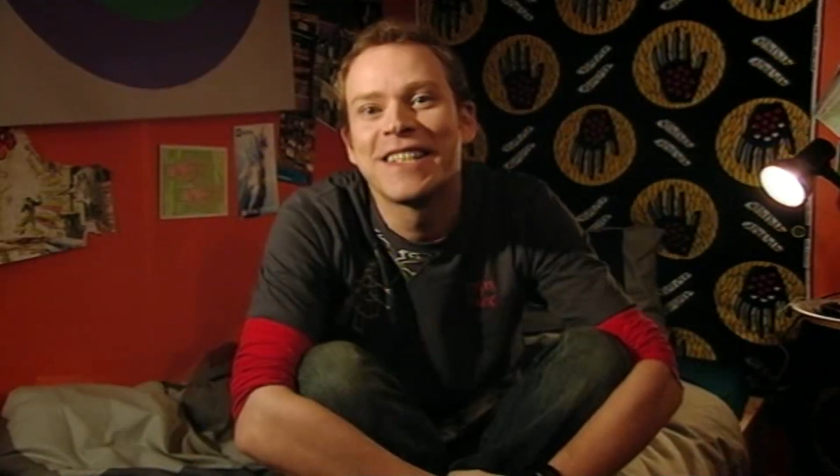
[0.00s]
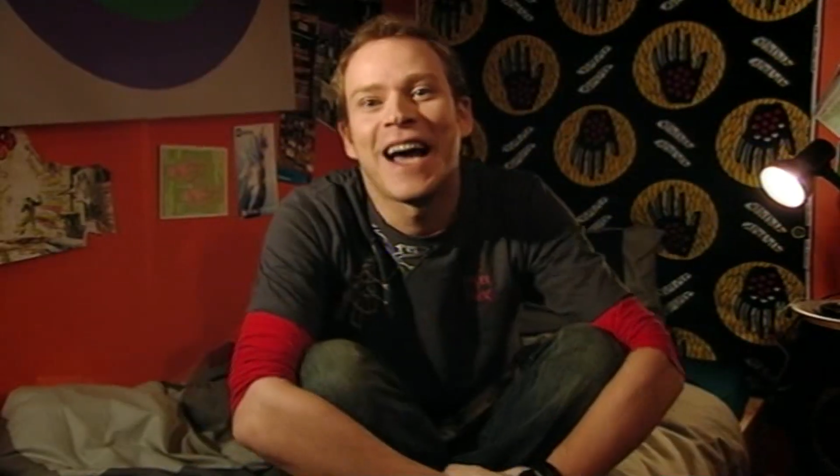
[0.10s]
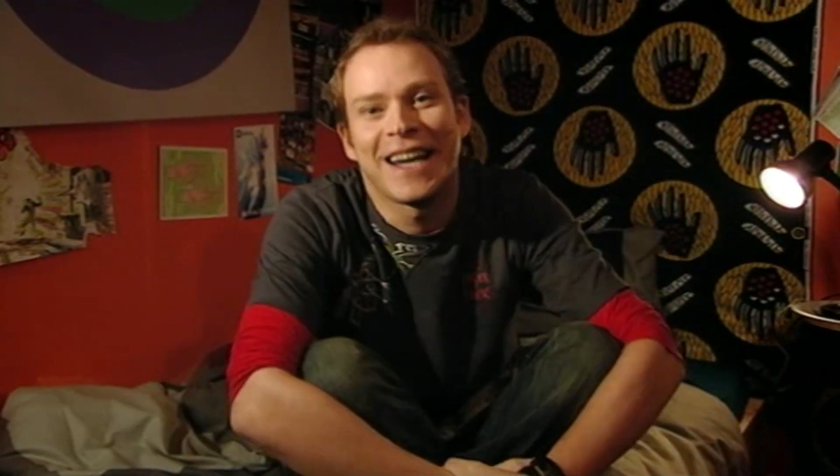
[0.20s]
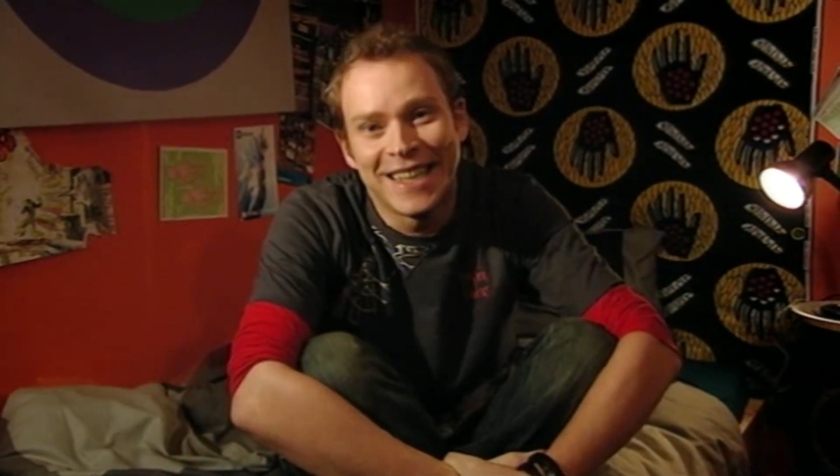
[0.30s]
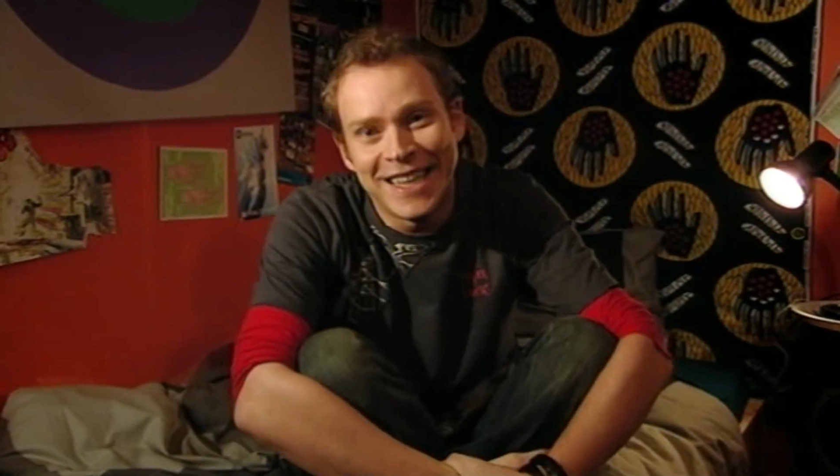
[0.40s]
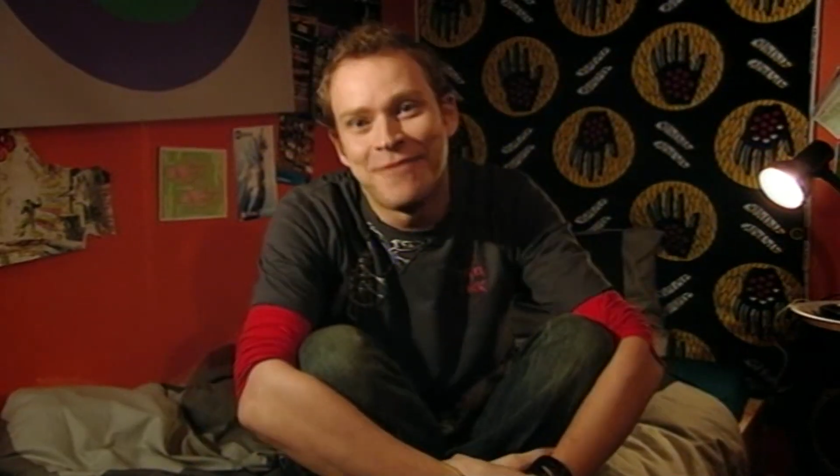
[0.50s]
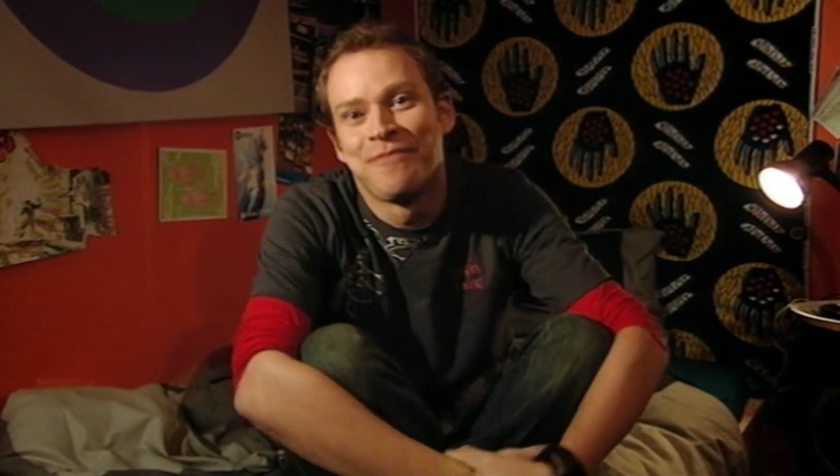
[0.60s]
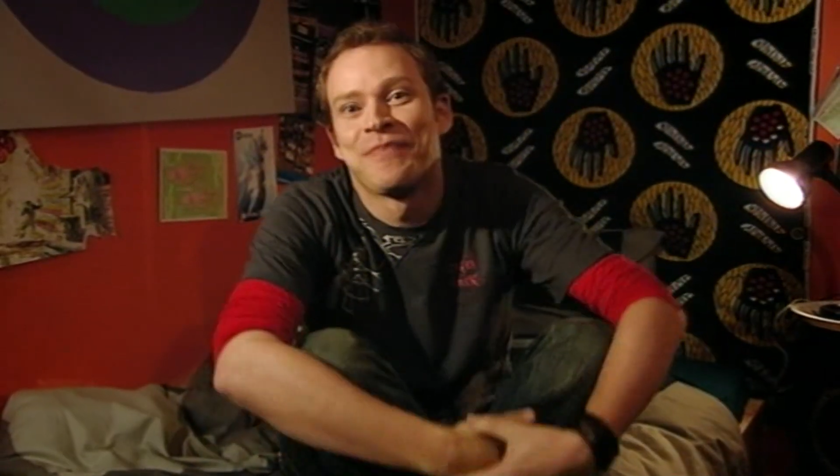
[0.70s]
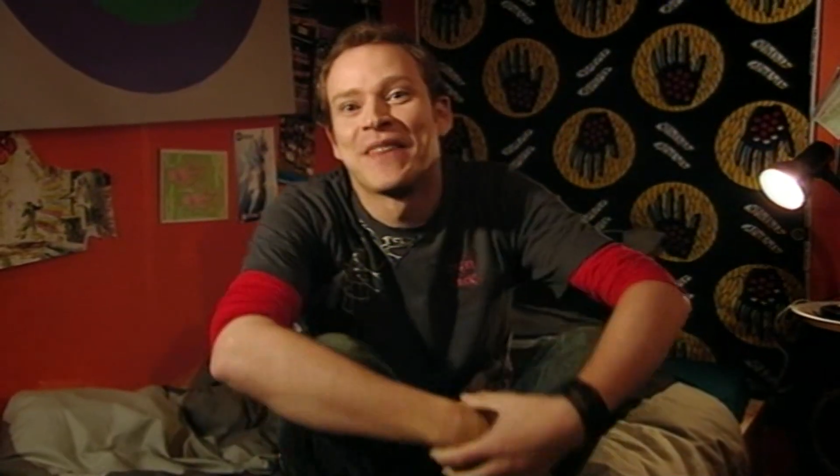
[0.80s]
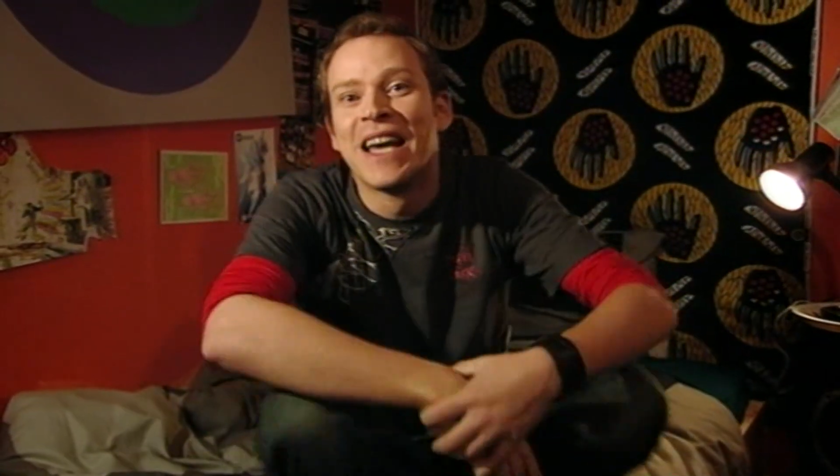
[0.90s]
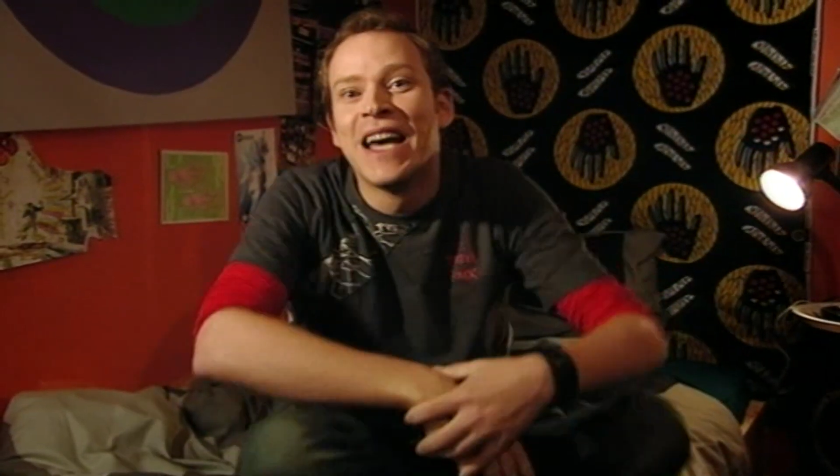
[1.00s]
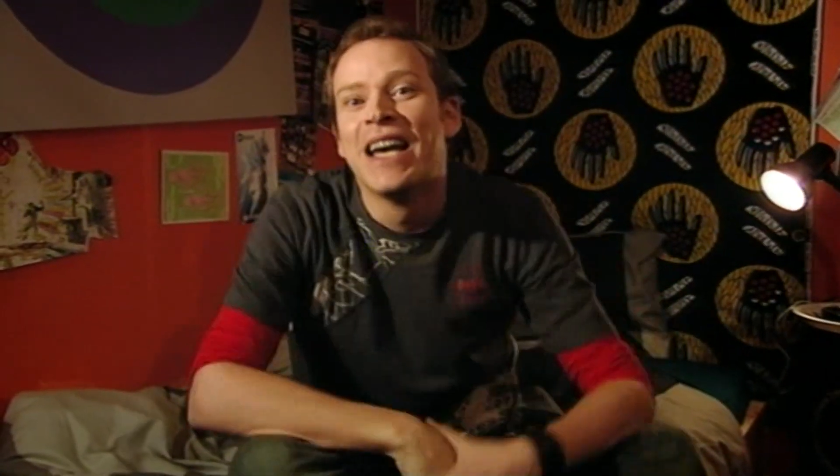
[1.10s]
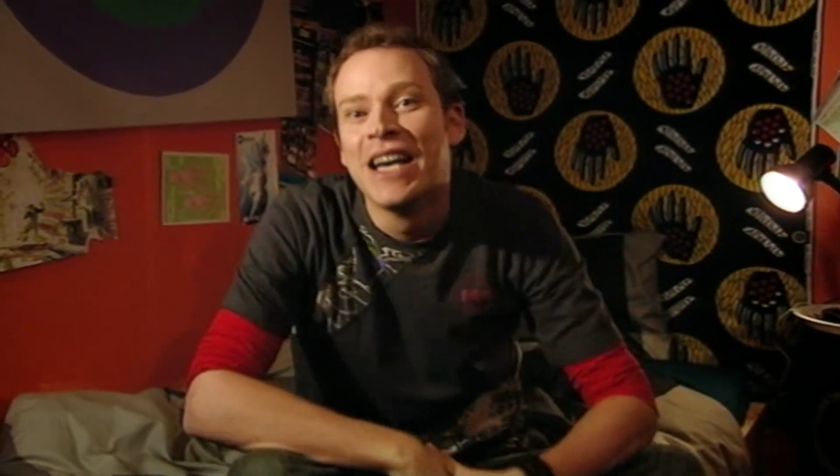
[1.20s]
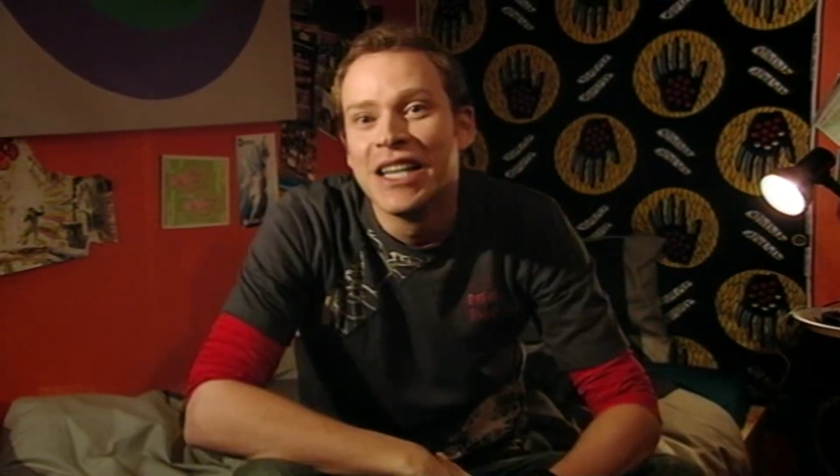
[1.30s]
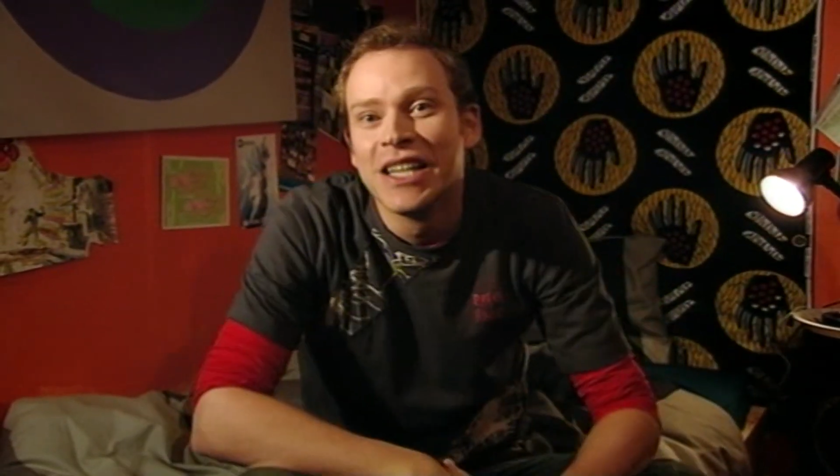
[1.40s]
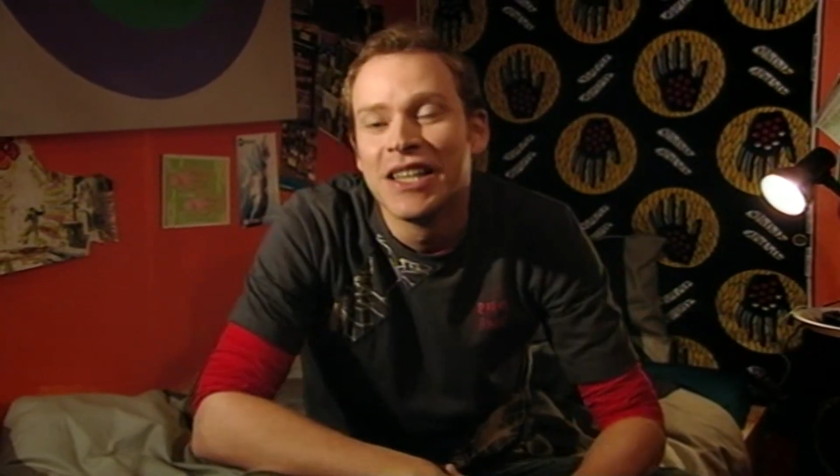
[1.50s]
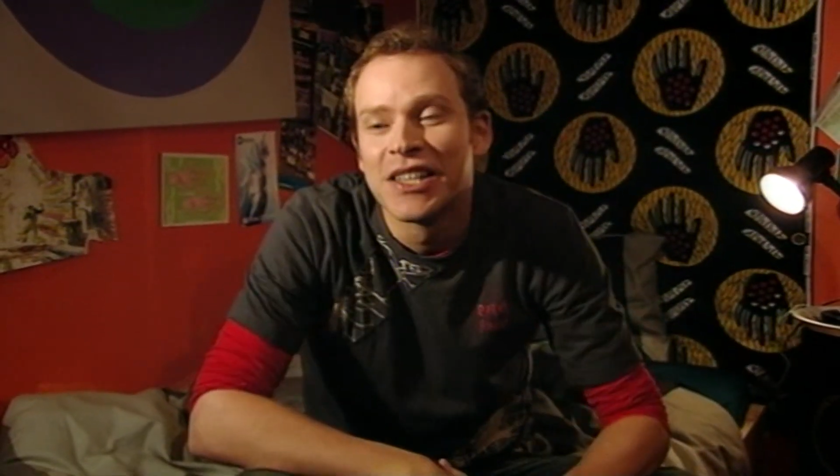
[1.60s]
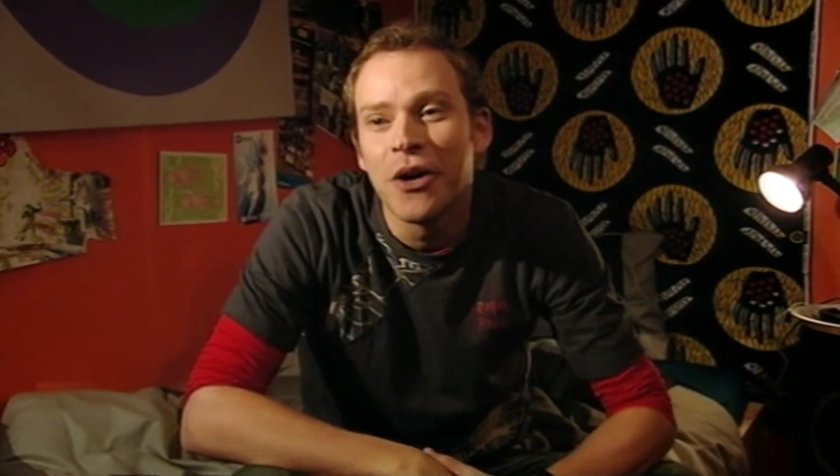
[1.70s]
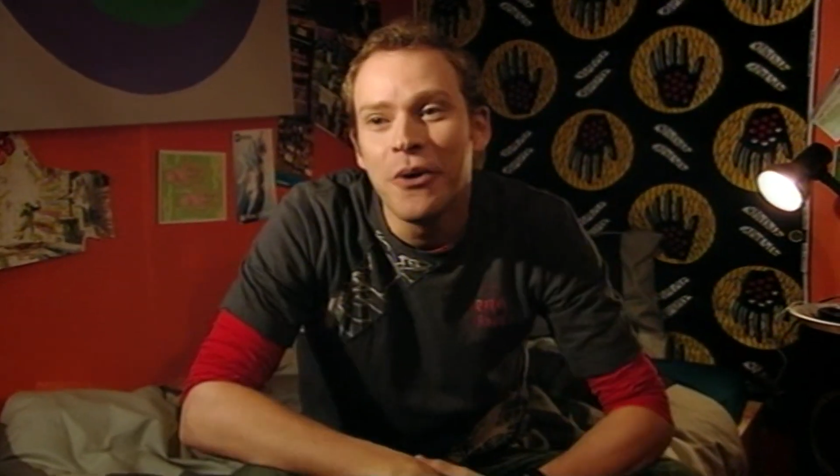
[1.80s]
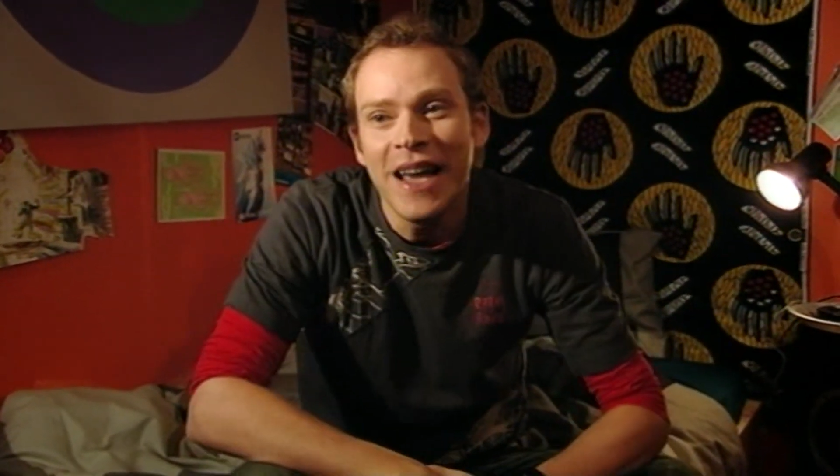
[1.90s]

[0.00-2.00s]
Exactly. So,